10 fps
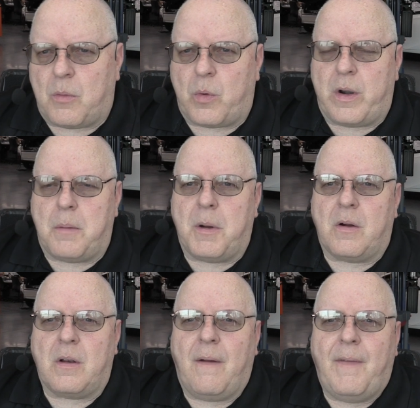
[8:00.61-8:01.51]
worried
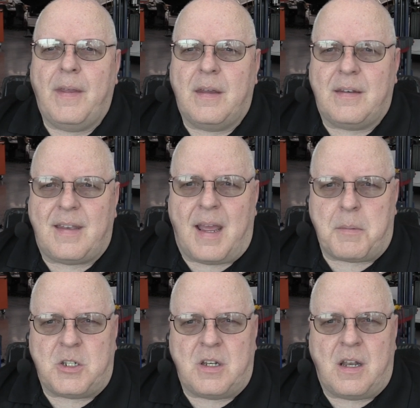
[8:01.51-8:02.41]
about
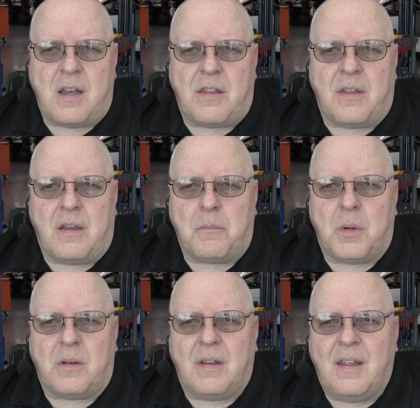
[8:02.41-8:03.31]
damaging anything,
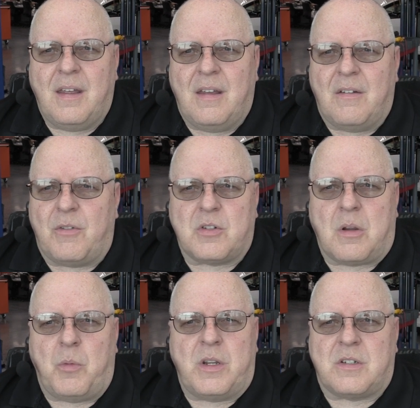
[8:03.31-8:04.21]
but for
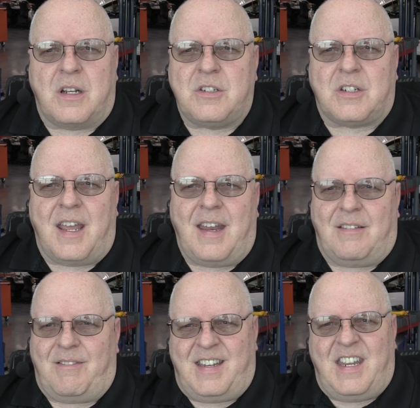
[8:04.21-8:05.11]
some reason I just can't
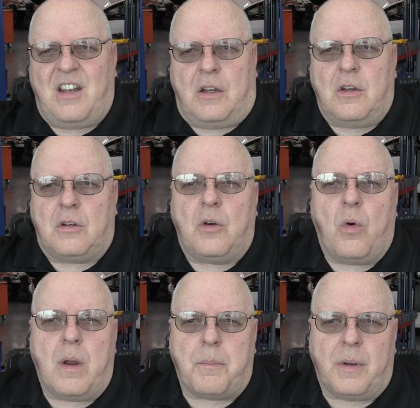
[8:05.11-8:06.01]
get a good
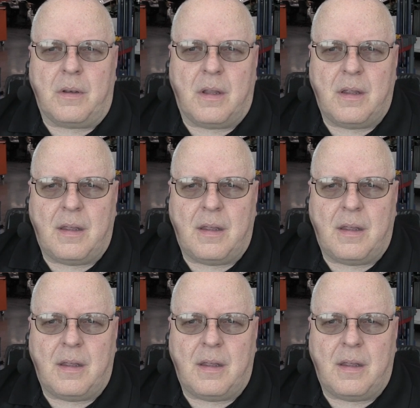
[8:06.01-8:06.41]
grip and